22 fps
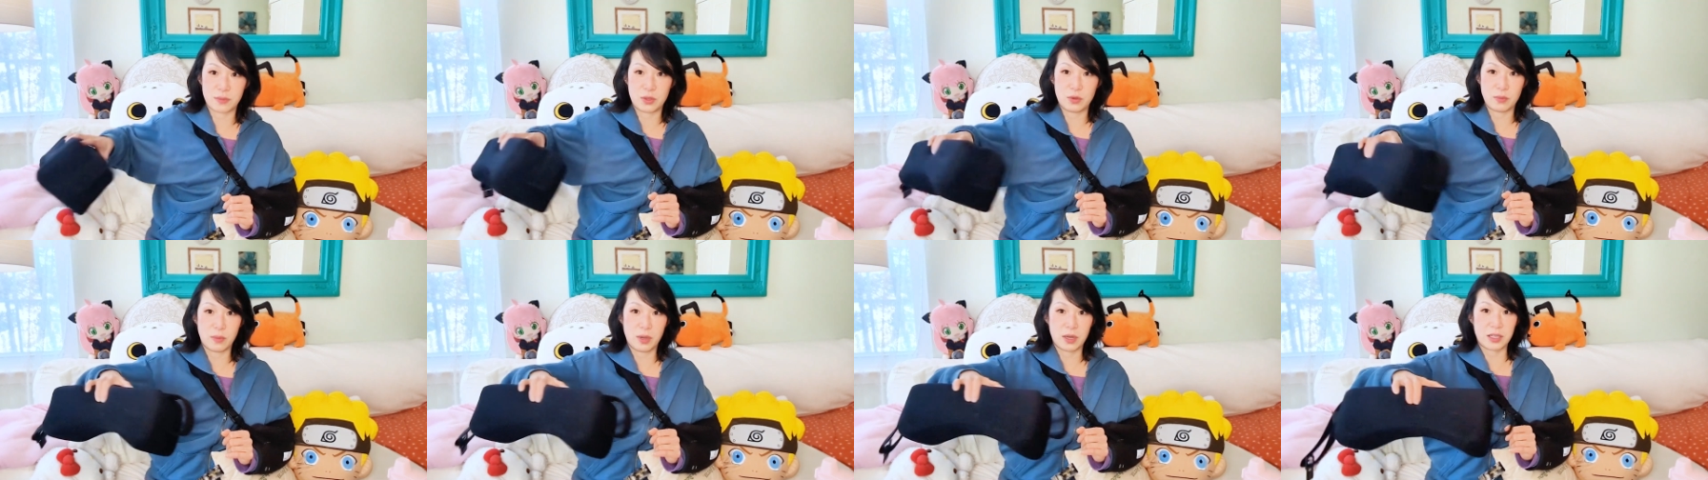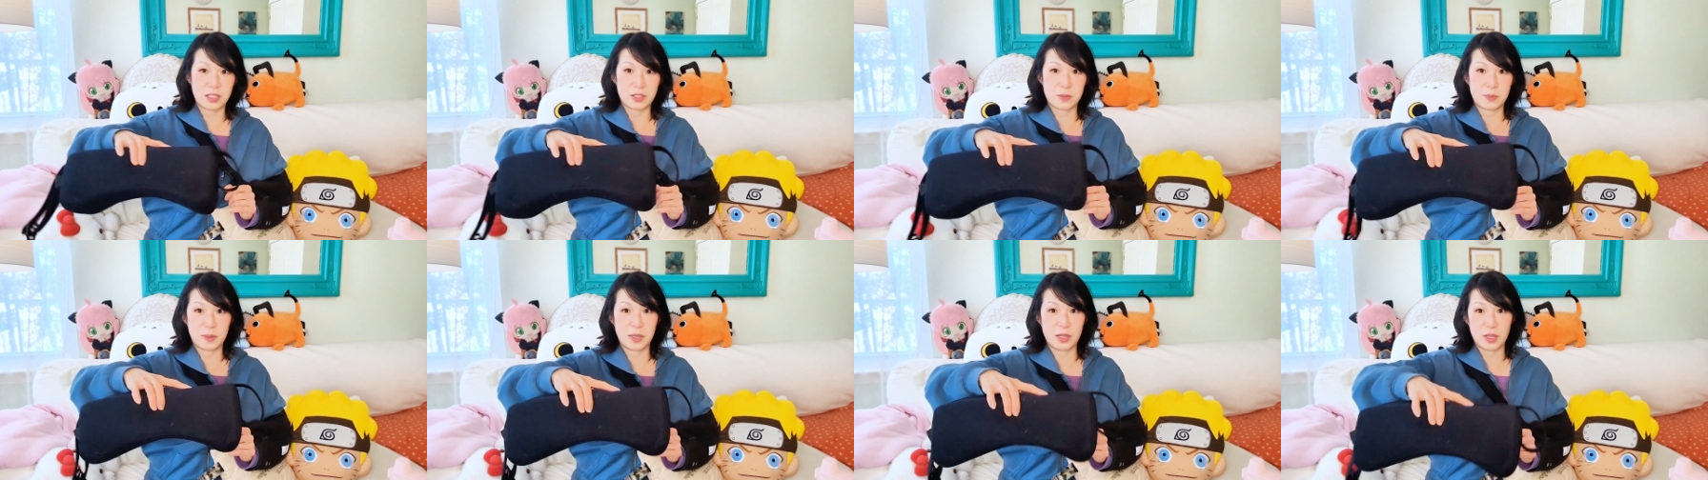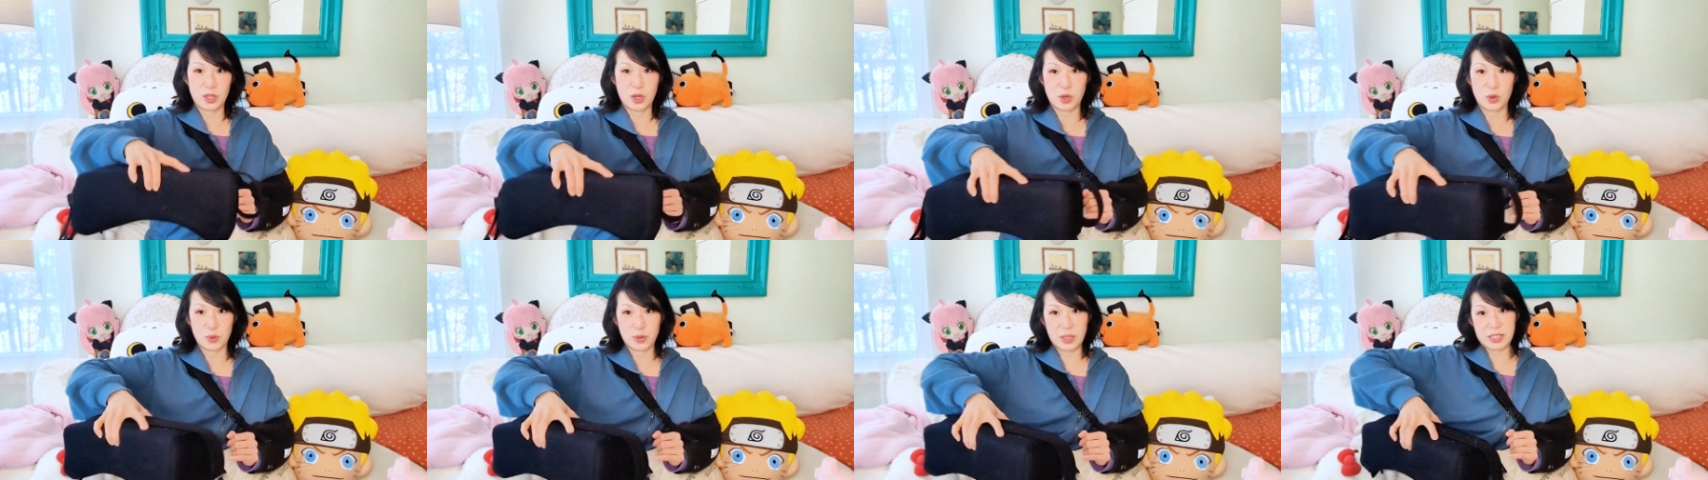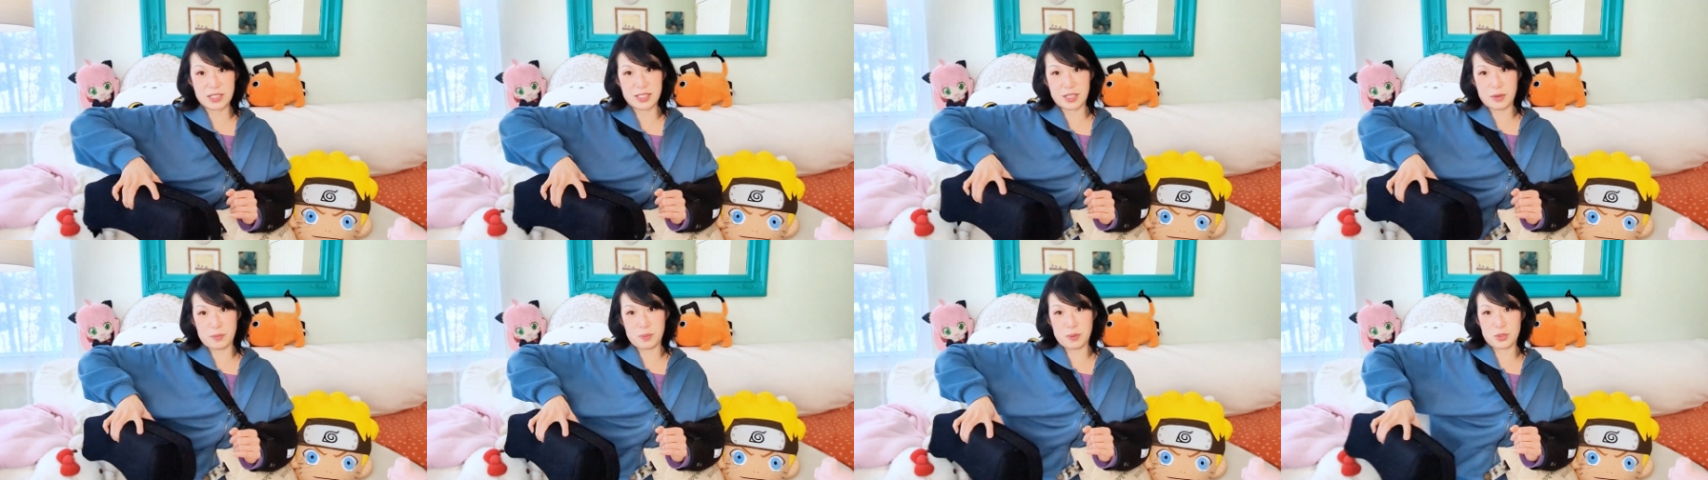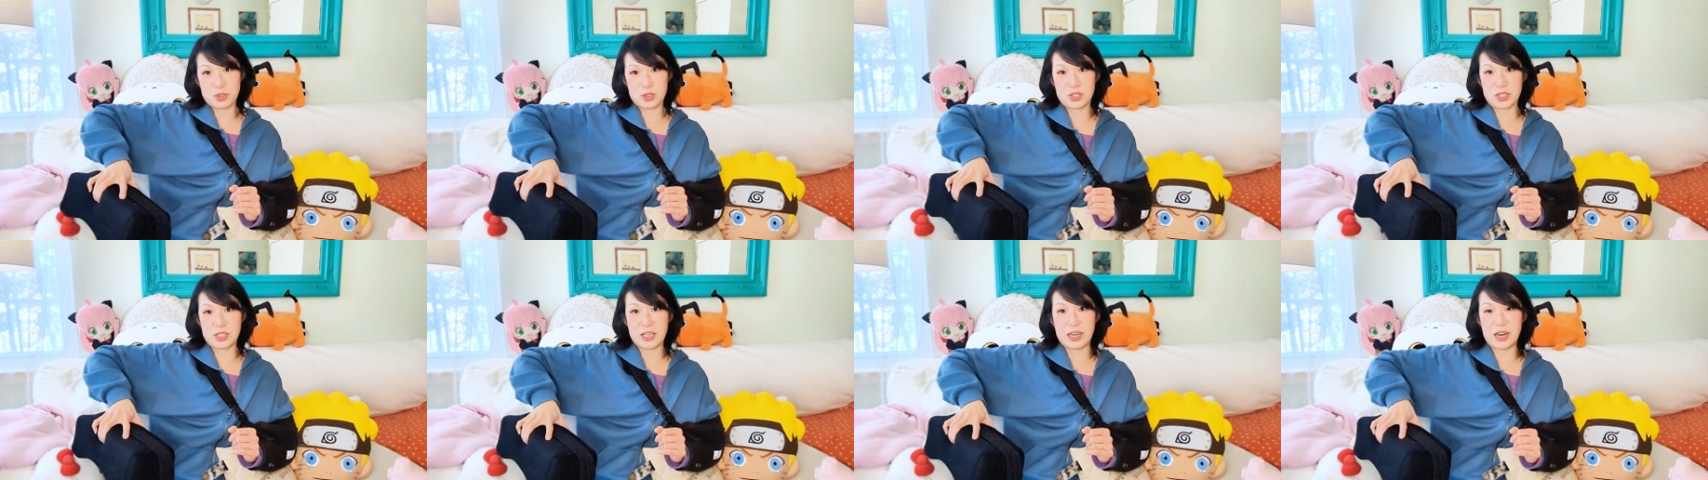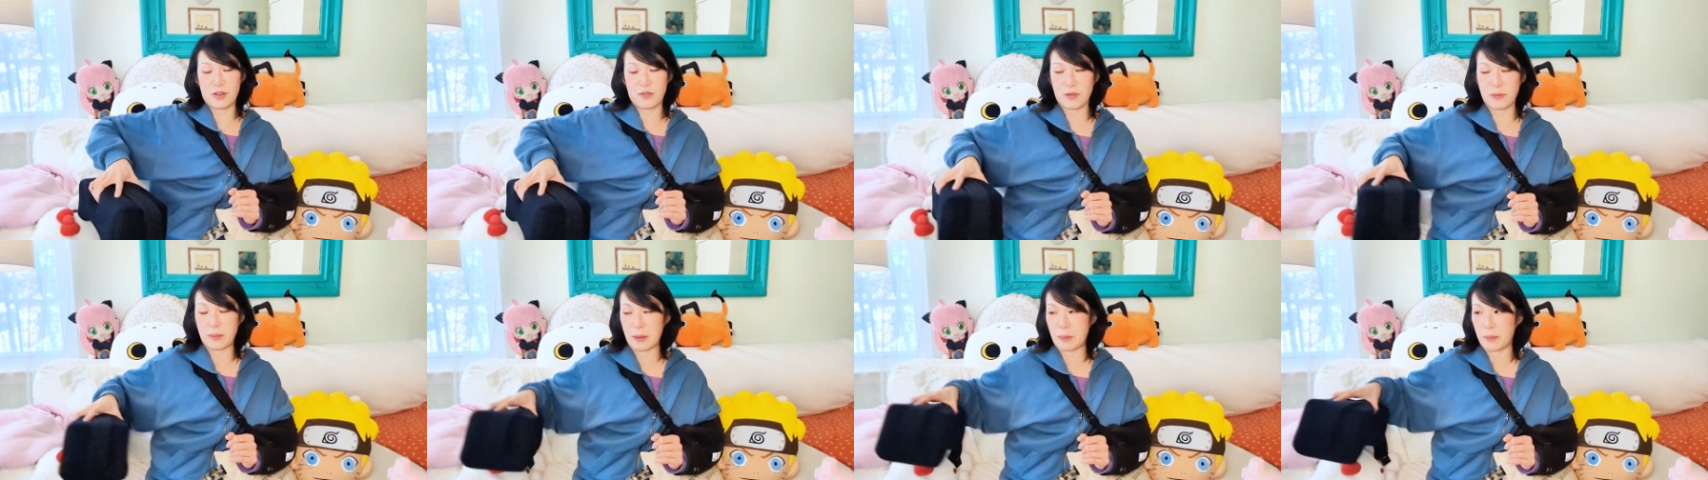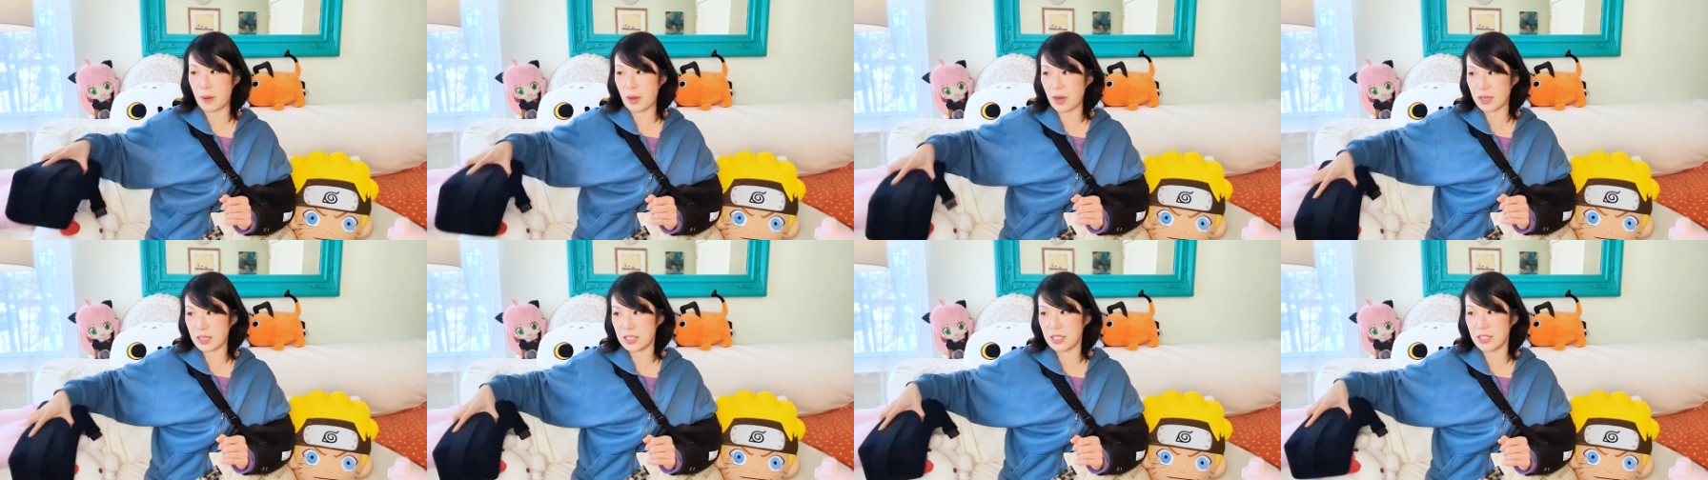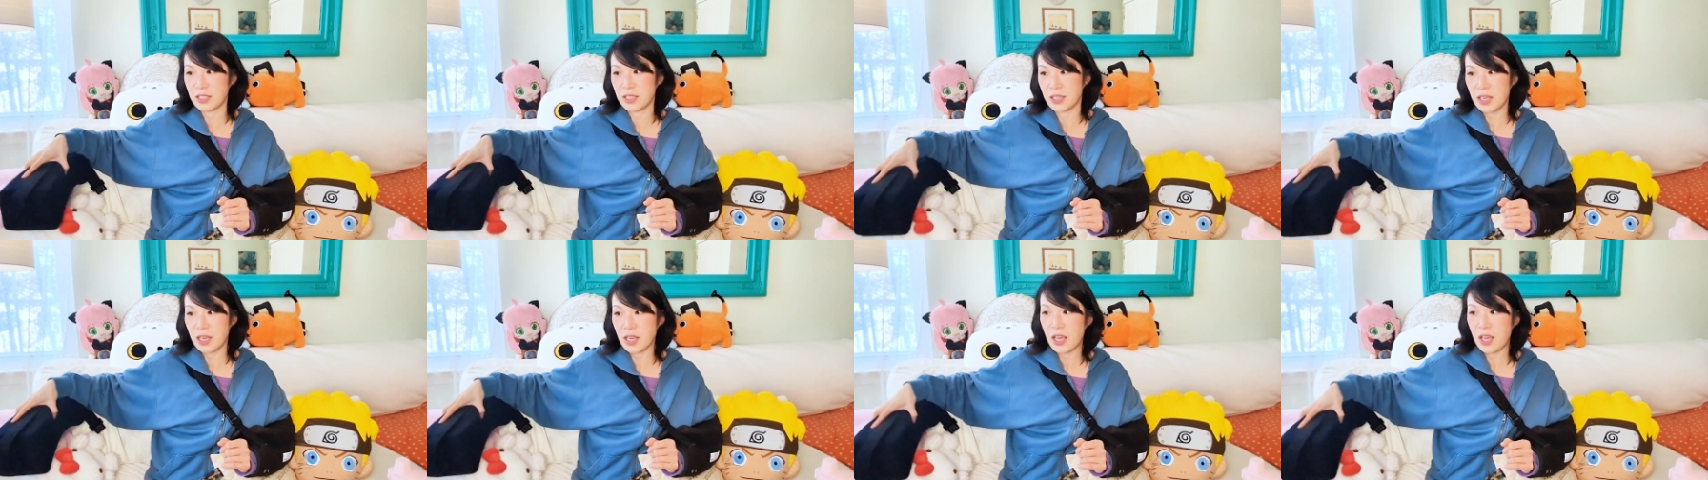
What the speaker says: humongous pillow that's like pushing it out from my body.